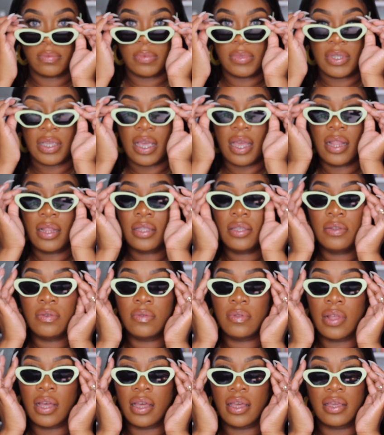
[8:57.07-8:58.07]
Tell me,
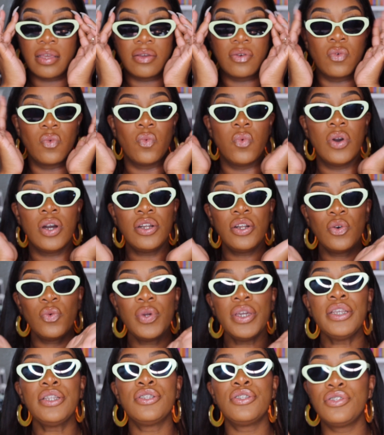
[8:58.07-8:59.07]
like, what are we